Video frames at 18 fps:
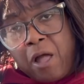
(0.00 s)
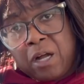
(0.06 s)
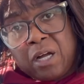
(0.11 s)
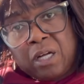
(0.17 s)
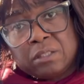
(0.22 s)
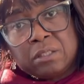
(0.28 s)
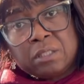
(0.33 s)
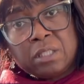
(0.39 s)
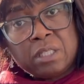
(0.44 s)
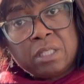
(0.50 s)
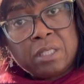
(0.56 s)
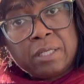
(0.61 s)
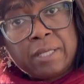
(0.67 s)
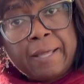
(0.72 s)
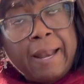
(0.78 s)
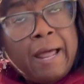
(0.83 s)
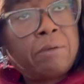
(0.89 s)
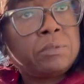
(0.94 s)
Cause the
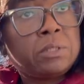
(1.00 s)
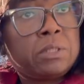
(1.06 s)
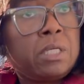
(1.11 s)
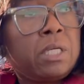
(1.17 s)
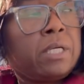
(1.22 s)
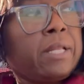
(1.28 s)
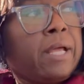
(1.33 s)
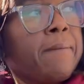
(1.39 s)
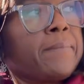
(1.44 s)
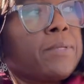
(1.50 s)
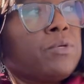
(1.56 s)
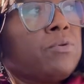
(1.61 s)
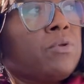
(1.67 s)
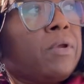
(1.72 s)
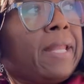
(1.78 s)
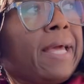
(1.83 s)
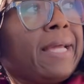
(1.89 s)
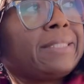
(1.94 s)
internet, I was telling Amber, you
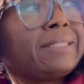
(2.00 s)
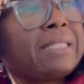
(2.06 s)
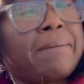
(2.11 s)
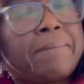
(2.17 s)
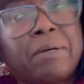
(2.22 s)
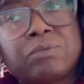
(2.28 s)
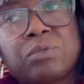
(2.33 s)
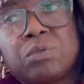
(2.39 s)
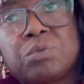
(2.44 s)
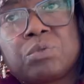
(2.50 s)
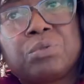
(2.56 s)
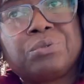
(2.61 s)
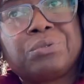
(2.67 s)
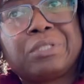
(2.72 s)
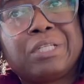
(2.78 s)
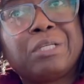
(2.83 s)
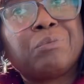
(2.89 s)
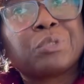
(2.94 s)
know, last time I was on
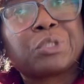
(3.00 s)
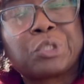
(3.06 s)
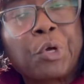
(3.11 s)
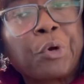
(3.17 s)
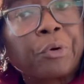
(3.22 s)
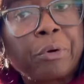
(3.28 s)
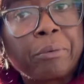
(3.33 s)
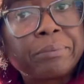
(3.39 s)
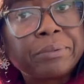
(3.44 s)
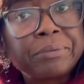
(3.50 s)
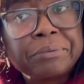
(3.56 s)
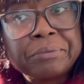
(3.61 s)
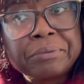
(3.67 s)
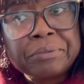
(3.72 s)
cruise and it was terrible.